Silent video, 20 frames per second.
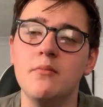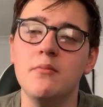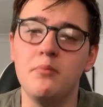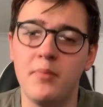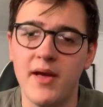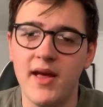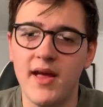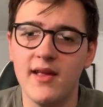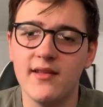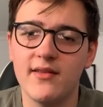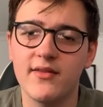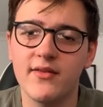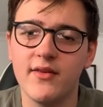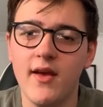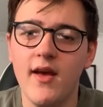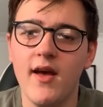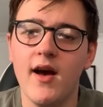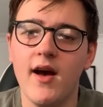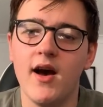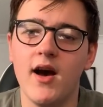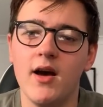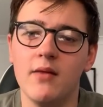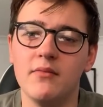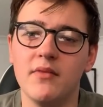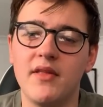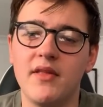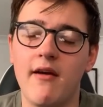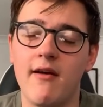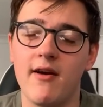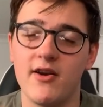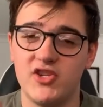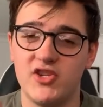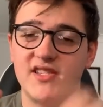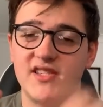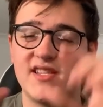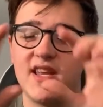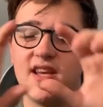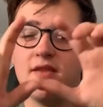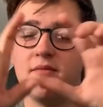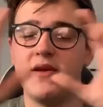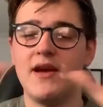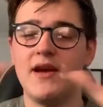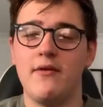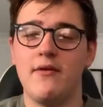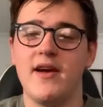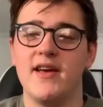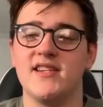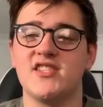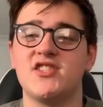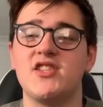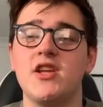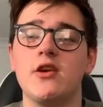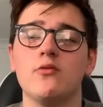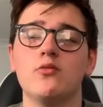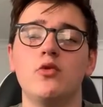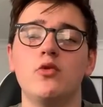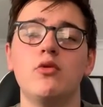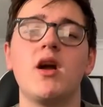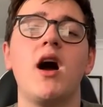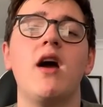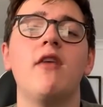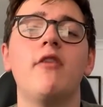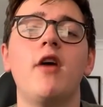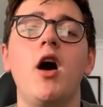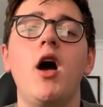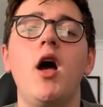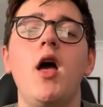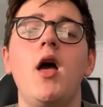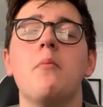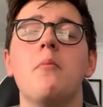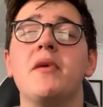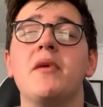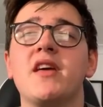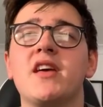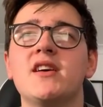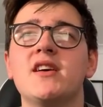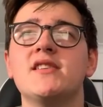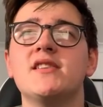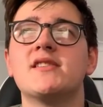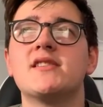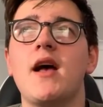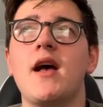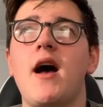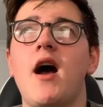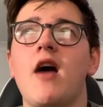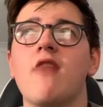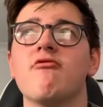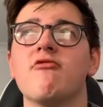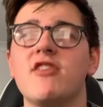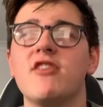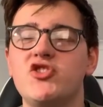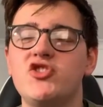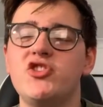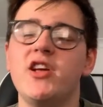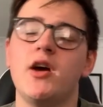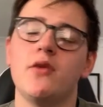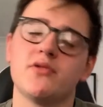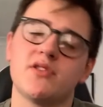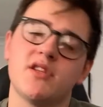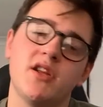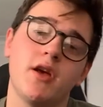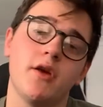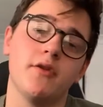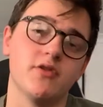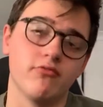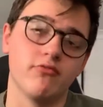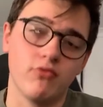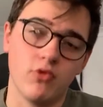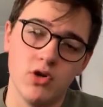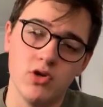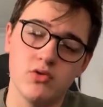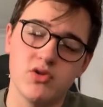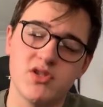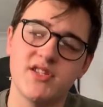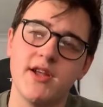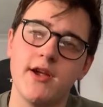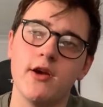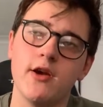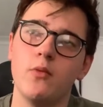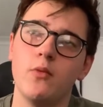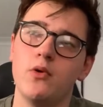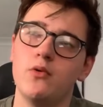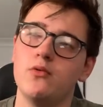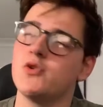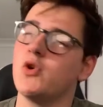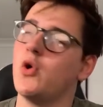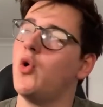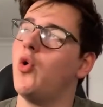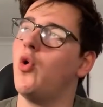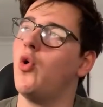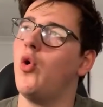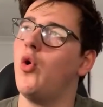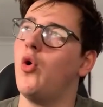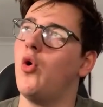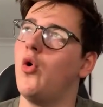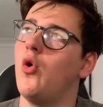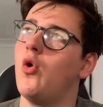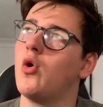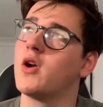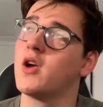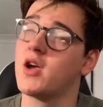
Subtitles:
Bits. They're actually sending me out a steering wheel cover, because originally I was going to go to Royal Steering Wheels or